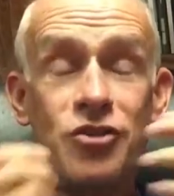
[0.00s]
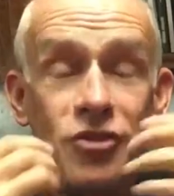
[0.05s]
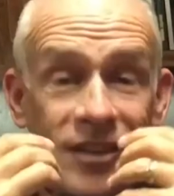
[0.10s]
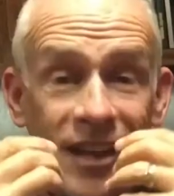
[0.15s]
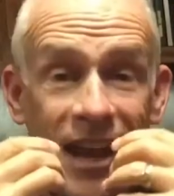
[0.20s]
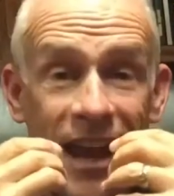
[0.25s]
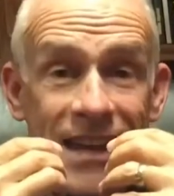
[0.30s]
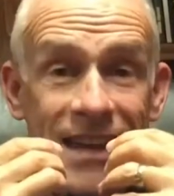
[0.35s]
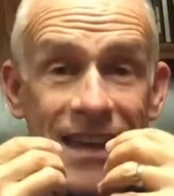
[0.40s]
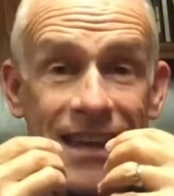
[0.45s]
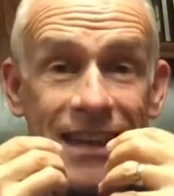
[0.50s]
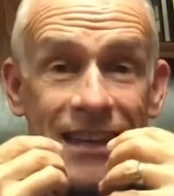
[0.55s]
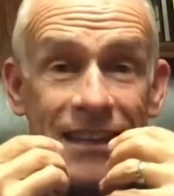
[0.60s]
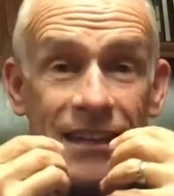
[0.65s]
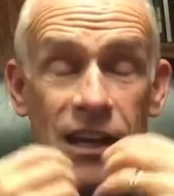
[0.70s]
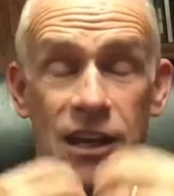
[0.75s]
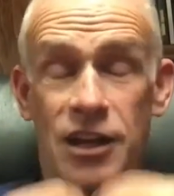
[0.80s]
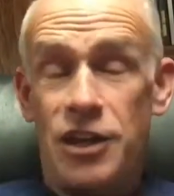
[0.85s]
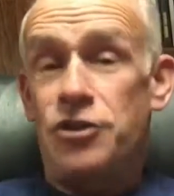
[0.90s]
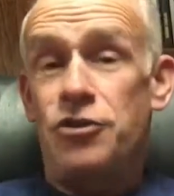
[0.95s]
So you're taking
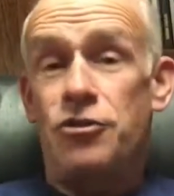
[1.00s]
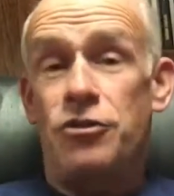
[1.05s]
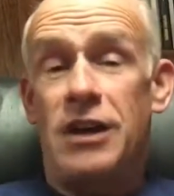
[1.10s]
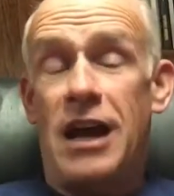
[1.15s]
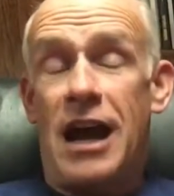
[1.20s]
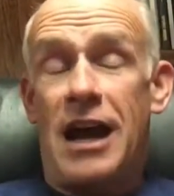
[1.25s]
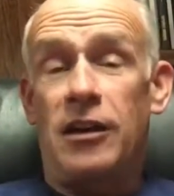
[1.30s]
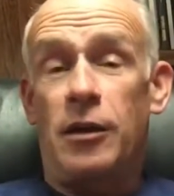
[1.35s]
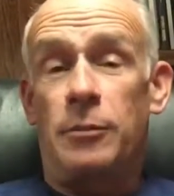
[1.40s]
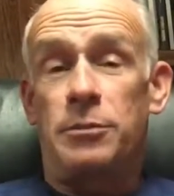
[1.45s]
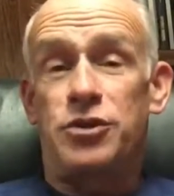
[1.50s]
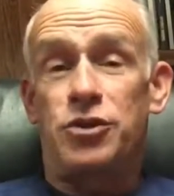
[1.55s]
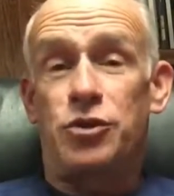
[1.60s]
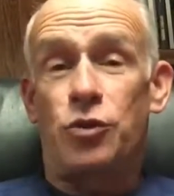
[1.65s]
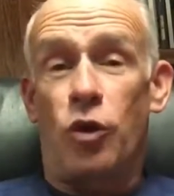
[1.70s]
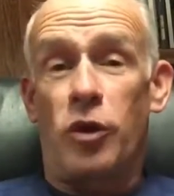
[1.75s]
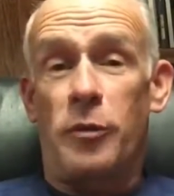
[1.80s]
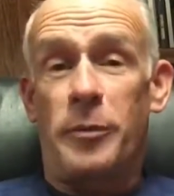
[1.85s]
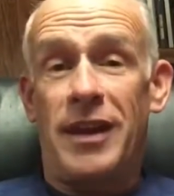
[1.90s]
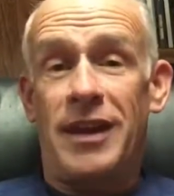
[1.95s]
it, you're not
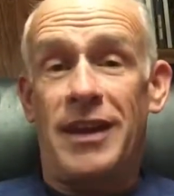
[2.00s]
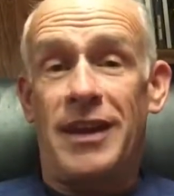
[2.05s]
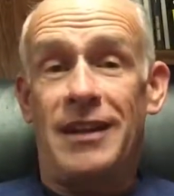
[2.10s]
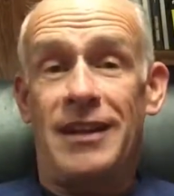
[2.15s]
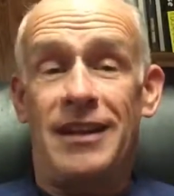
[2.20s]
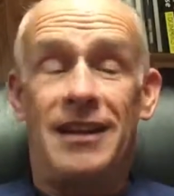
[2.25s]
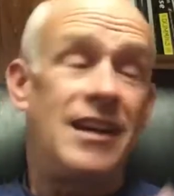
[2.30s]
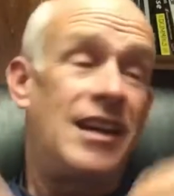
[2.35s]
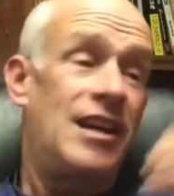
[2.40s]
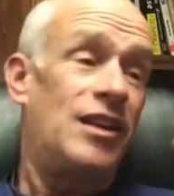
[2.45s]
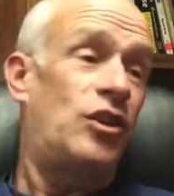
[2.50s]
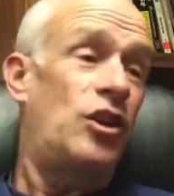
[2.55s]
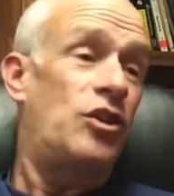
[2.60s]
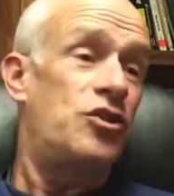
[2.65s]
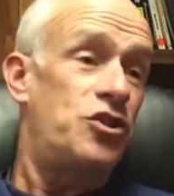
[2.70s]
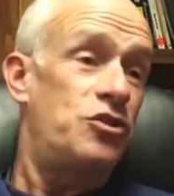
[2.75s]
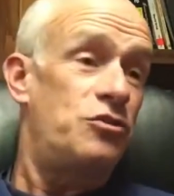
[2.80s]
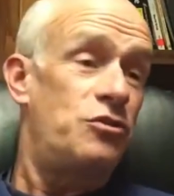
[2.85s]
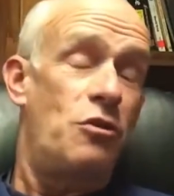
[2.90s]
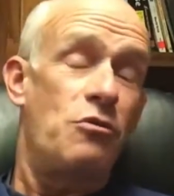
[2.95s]
absorbing it, it
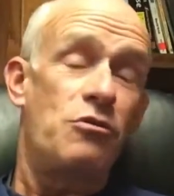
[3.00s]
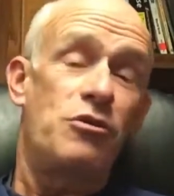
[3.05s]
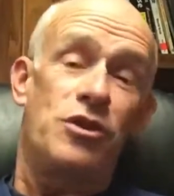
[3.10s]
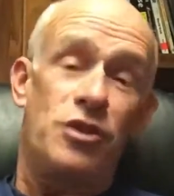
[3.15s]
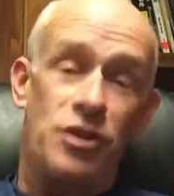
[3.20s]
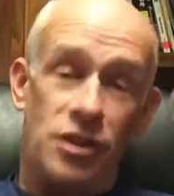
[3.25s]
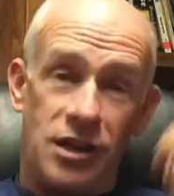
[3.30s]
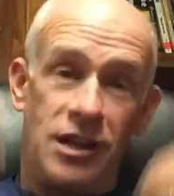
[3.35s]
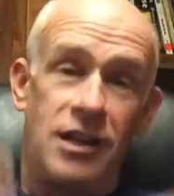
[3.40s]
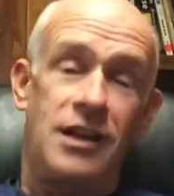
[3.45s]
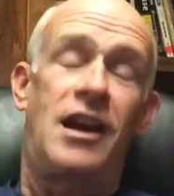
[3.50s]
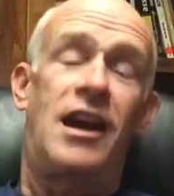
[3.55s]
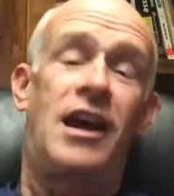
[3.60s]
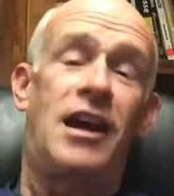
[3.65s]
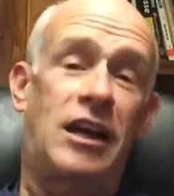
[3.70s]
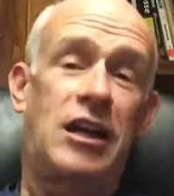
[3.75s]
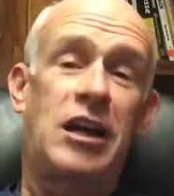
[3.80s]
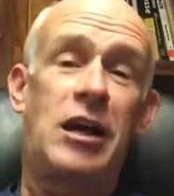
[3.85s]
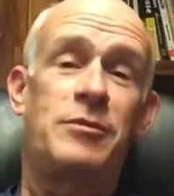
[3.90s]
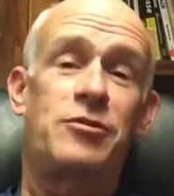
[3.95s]
does you no good,
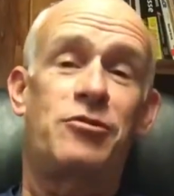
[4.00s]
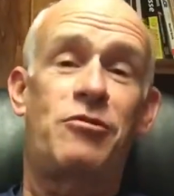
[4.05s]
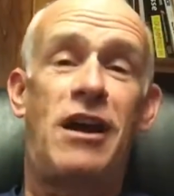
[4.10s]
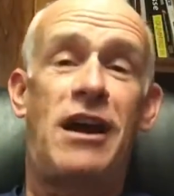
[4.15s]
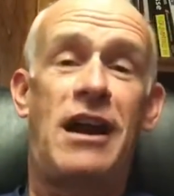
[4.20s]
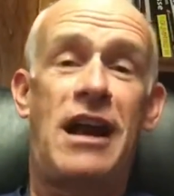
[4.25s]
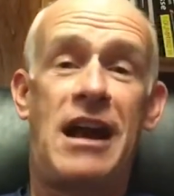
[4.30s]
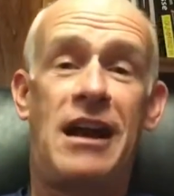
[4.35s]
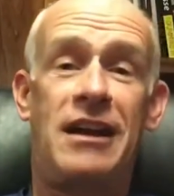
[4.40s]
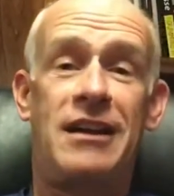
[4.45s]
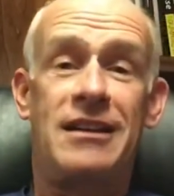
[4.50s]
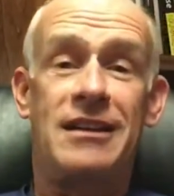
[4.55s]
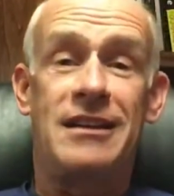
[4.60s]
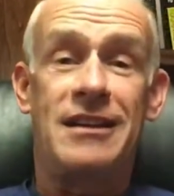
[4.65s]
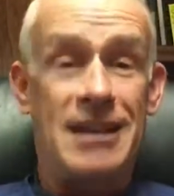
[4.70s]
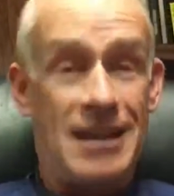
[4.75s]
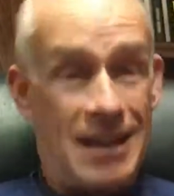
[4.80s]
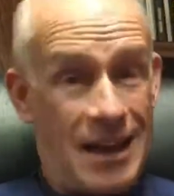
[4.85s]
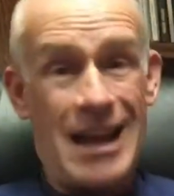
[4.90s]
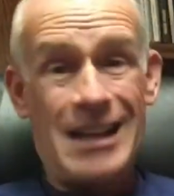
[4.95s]
and it comes right out of
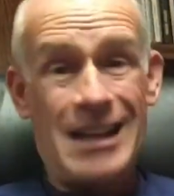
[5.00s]
you.